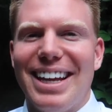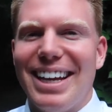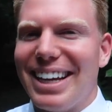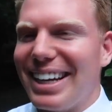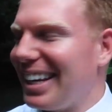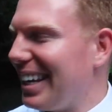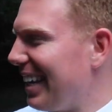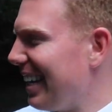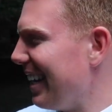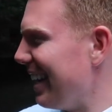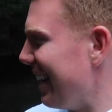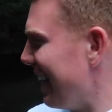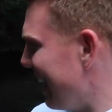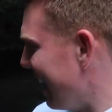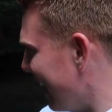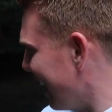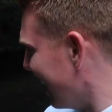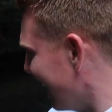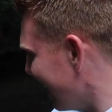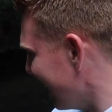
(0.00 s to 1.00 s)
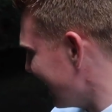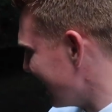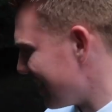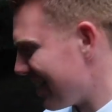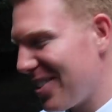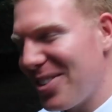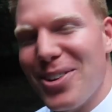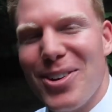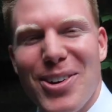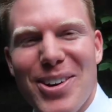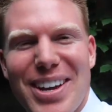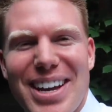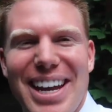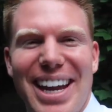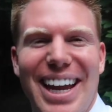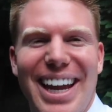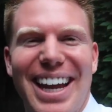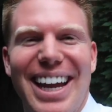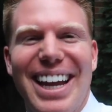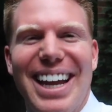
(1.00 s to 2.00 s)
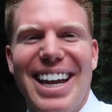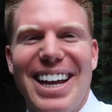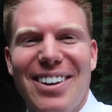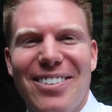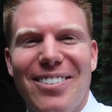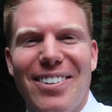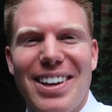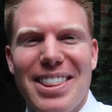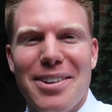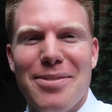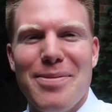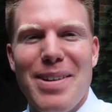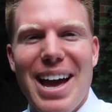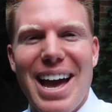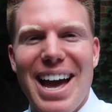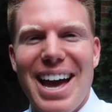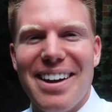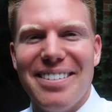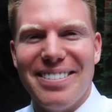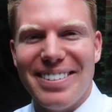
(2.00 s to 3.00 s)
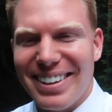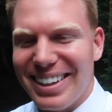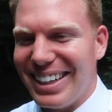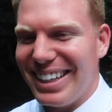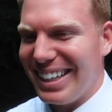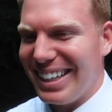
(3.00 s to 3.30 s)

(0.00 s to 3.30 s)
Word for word: aquí estoy, Weather Map.